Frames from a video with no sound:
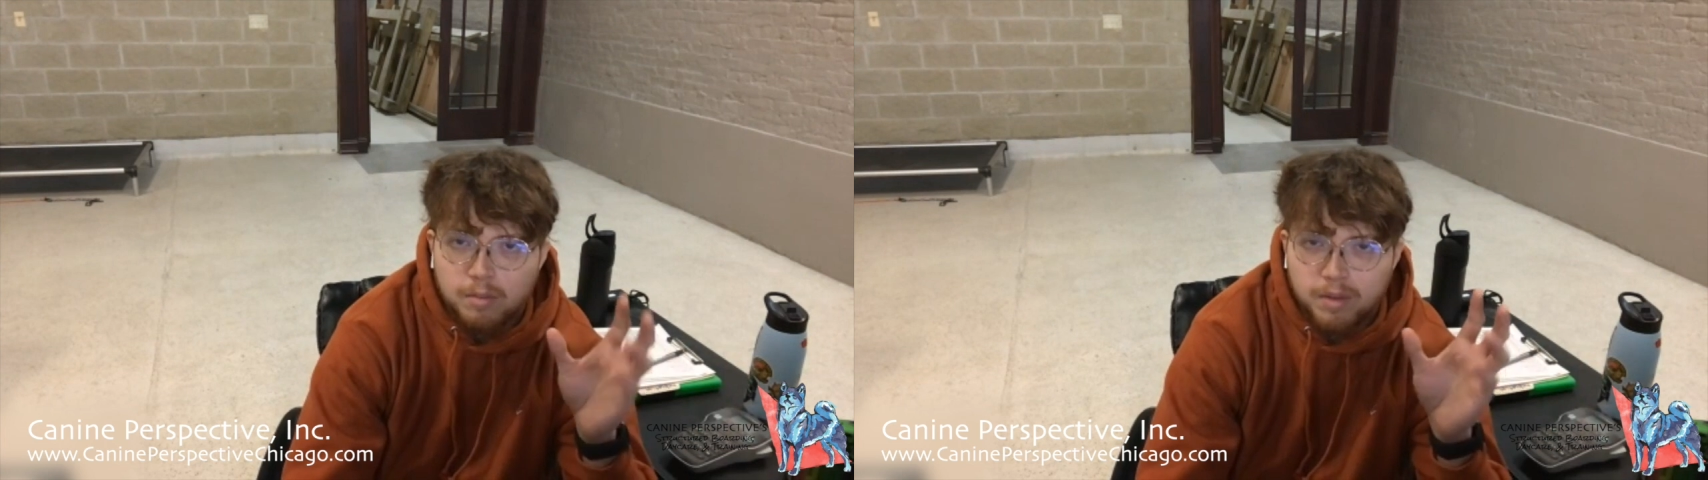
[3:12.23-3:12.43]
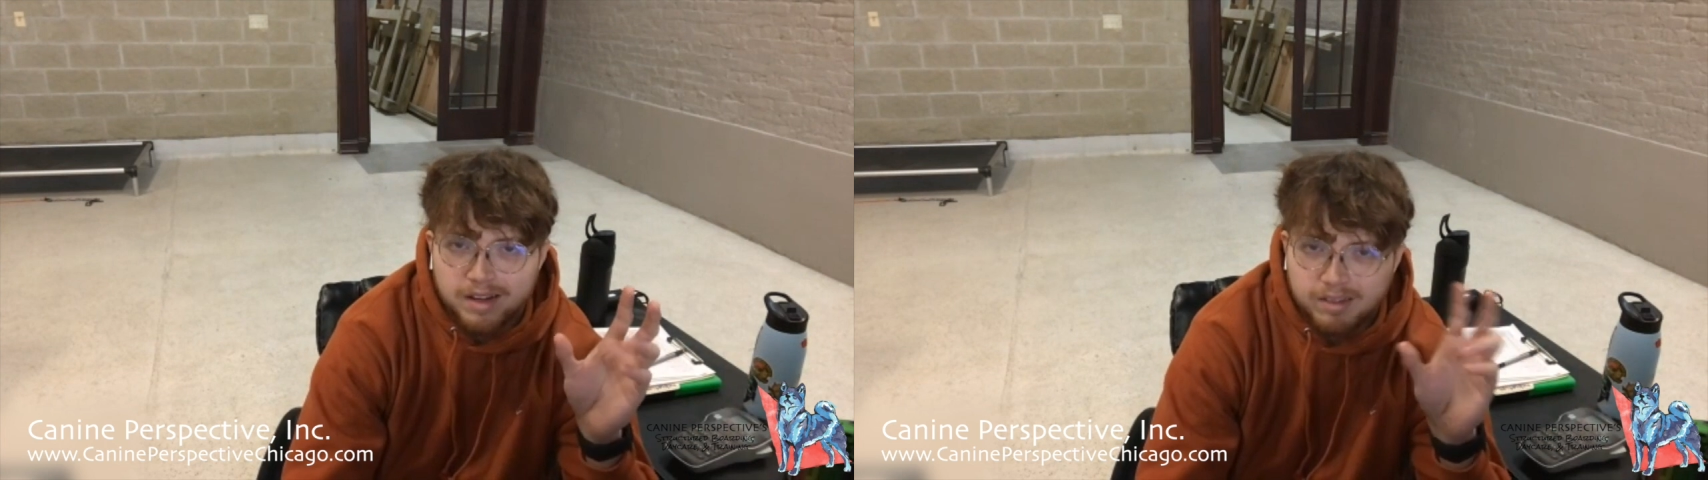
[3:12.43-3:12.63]

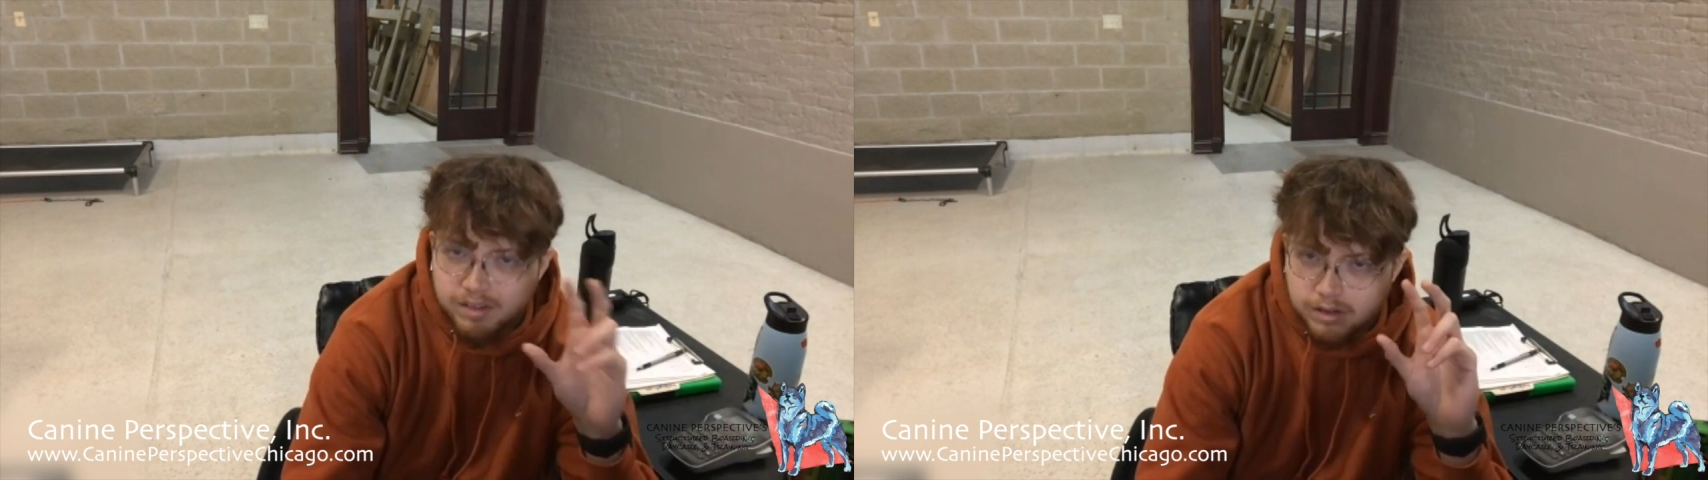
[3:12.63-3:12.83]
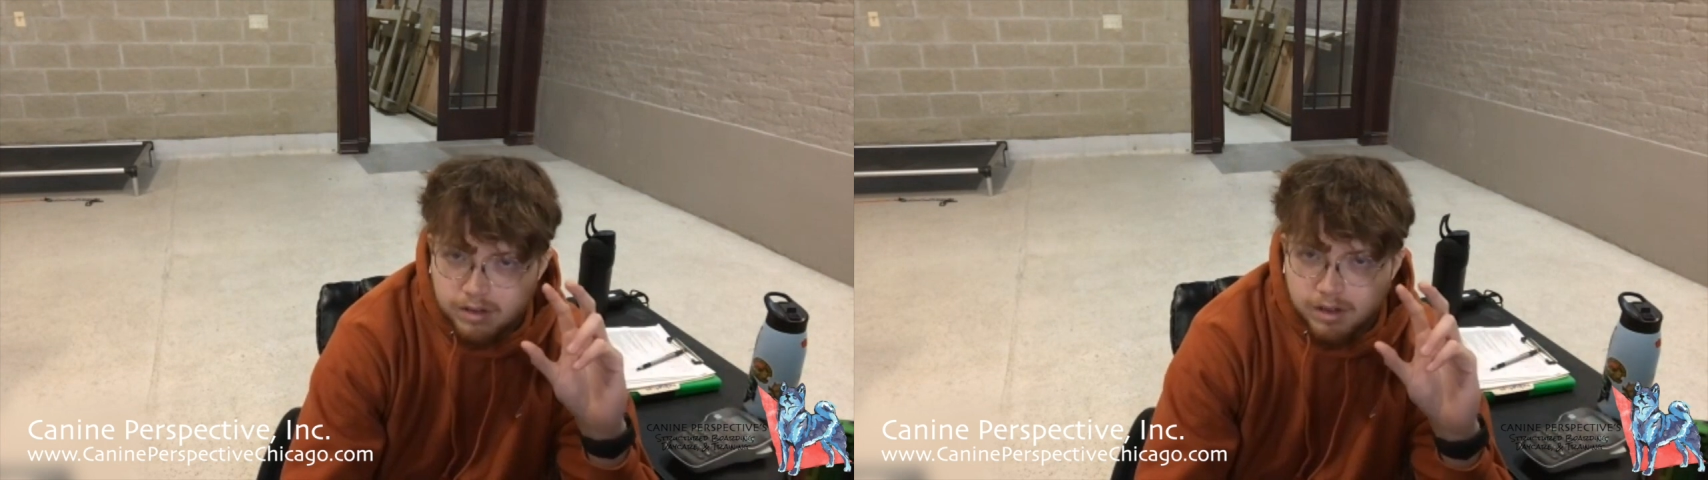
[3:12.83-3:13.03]
but
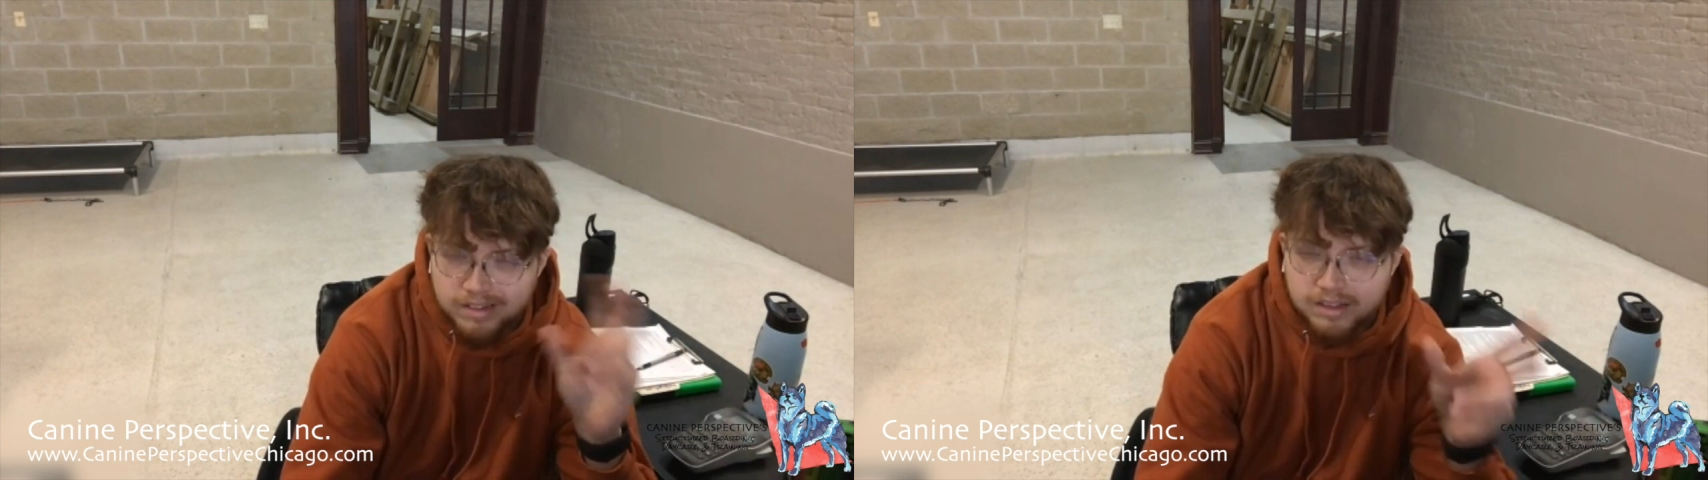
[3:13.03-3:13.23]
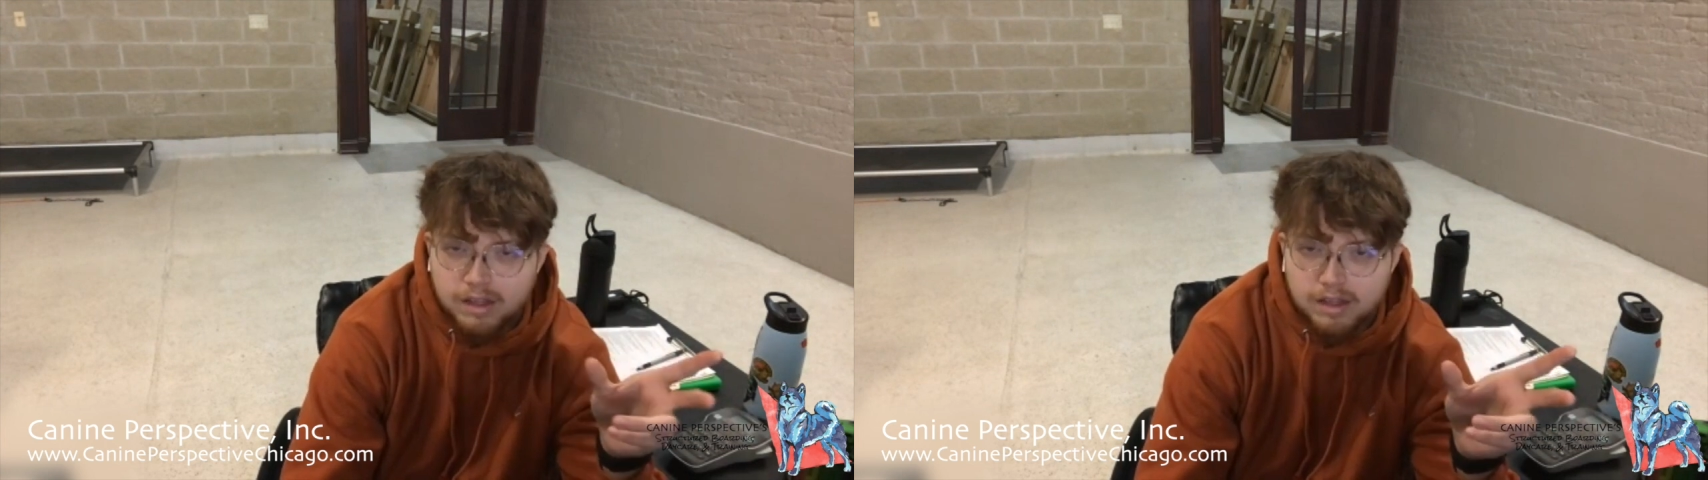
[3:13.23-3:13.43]
it's
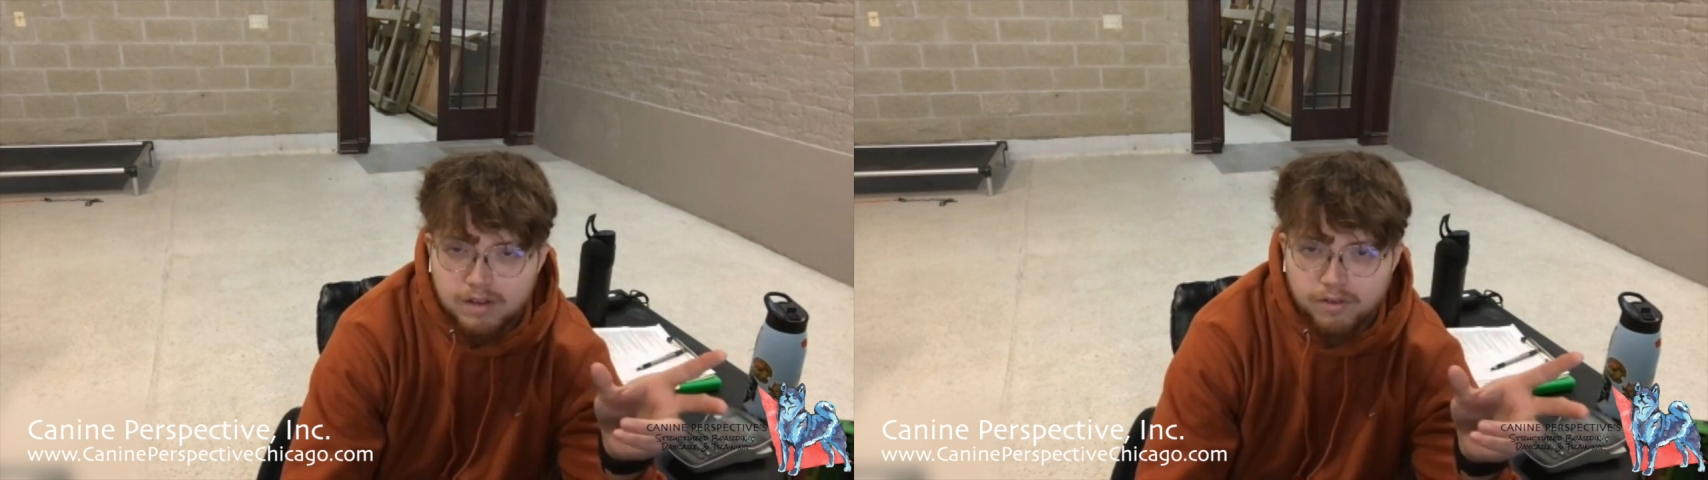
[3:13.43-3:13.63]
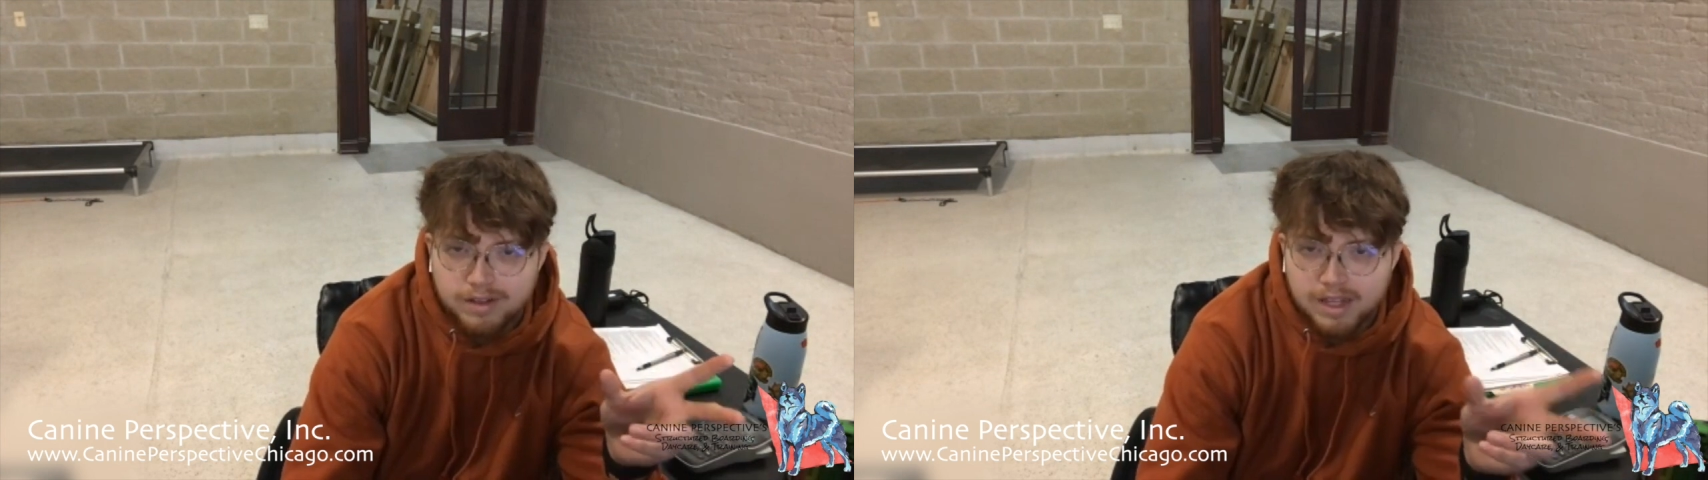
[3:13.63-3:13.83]
a slightly
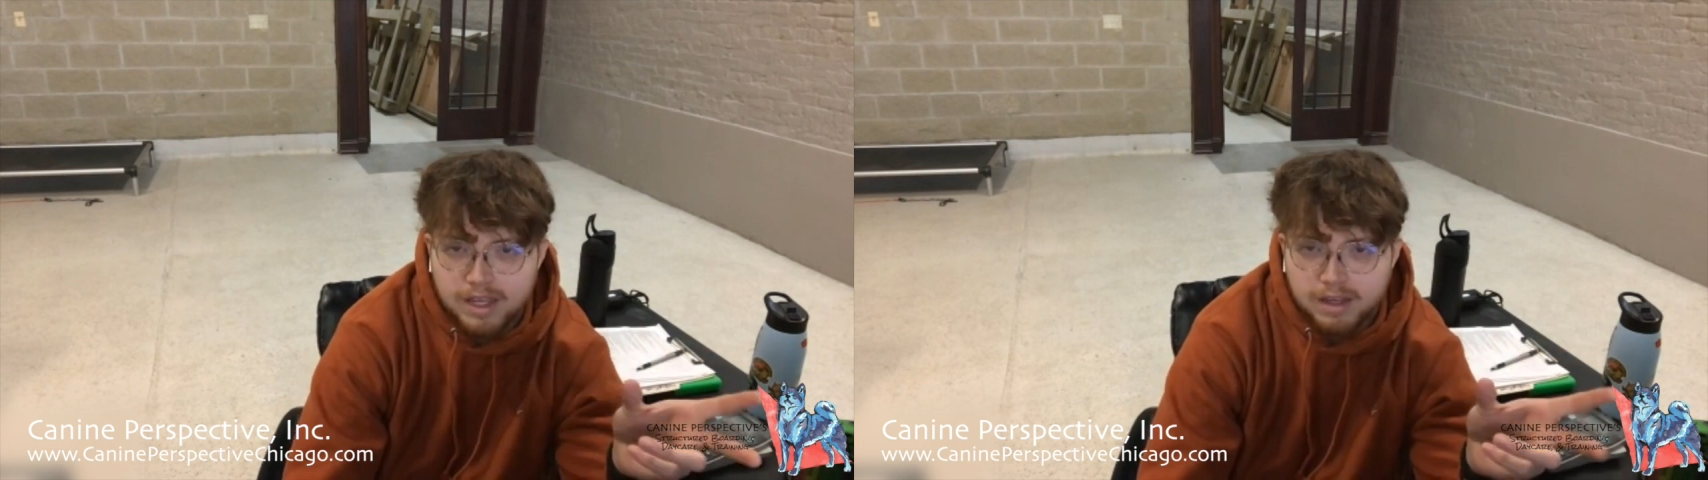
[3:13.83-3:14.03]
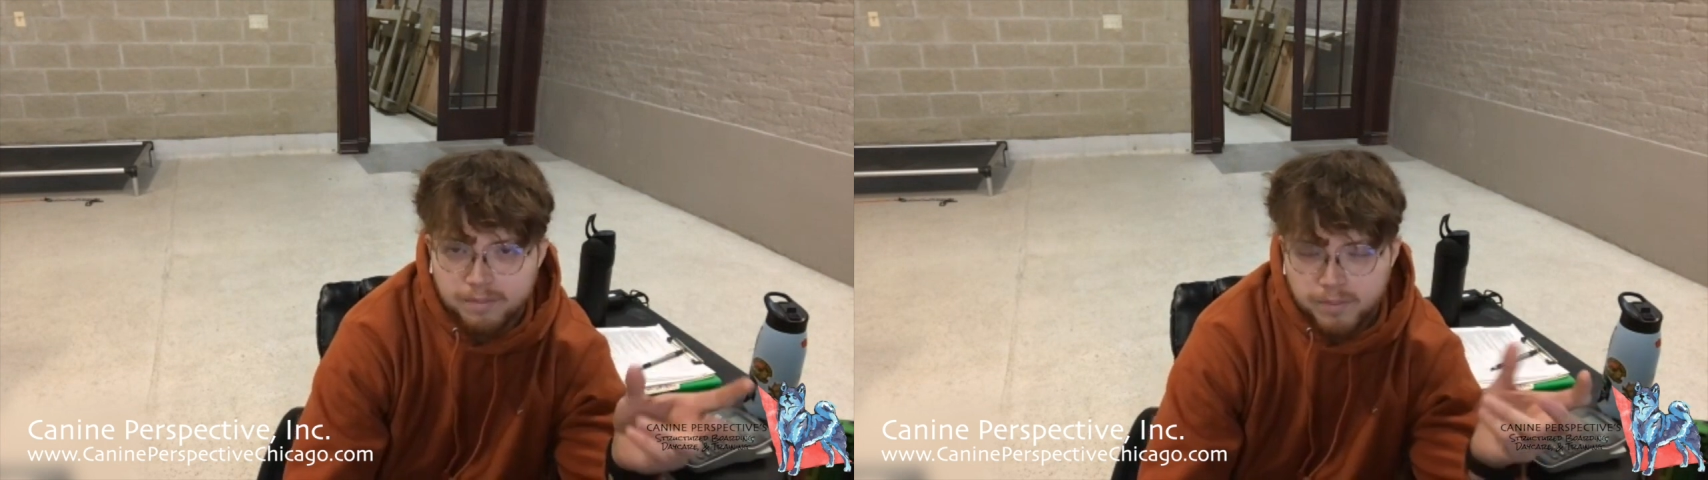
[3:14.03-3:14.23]
different
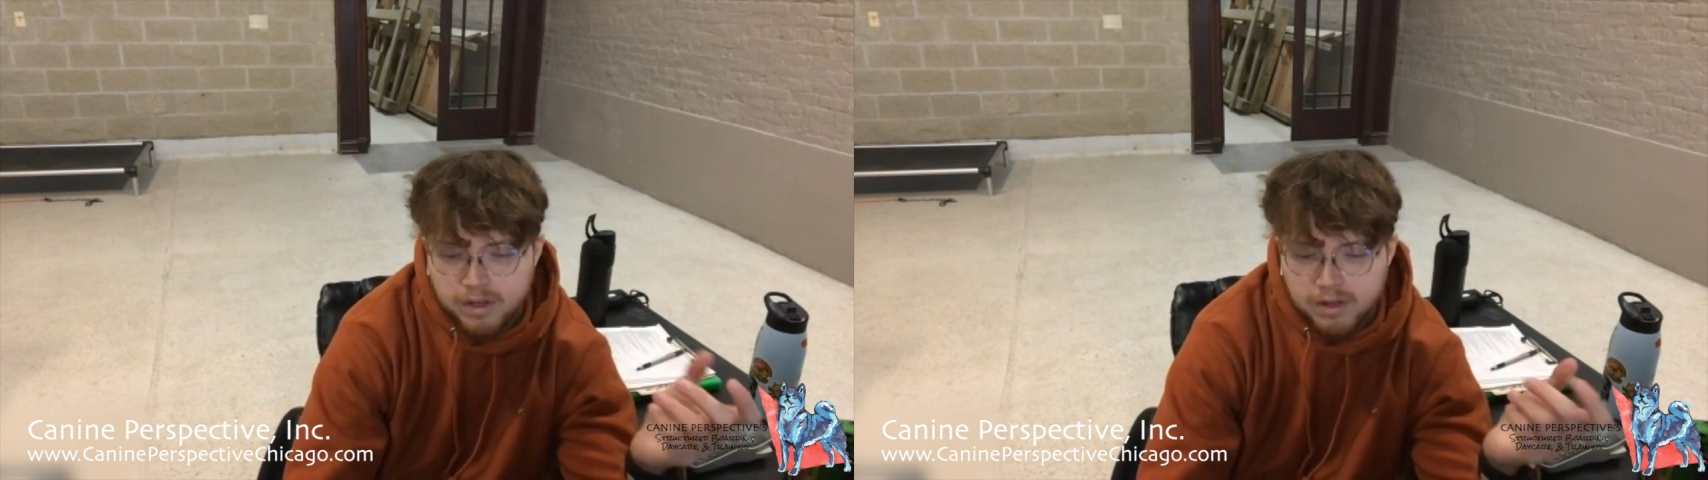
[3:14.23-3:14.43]
thing.